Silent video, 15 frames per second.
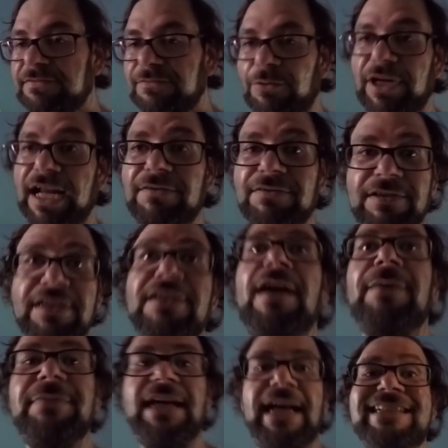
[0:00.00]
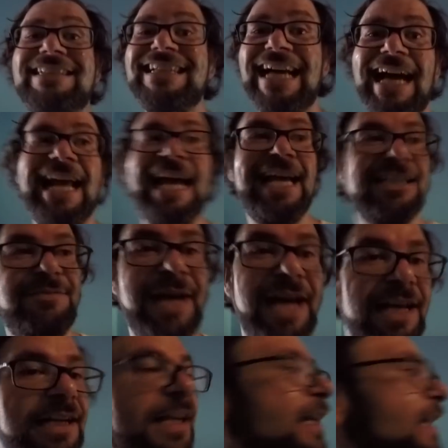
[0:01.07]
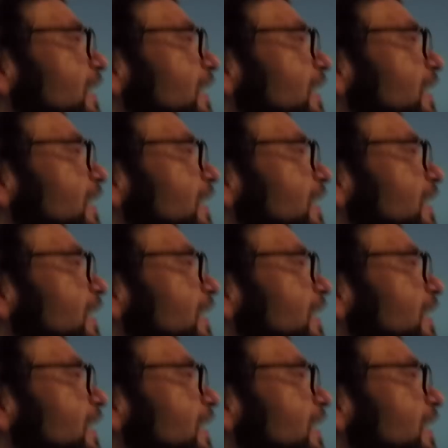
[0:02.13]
whatever, you know, I'm not, it's not as bad.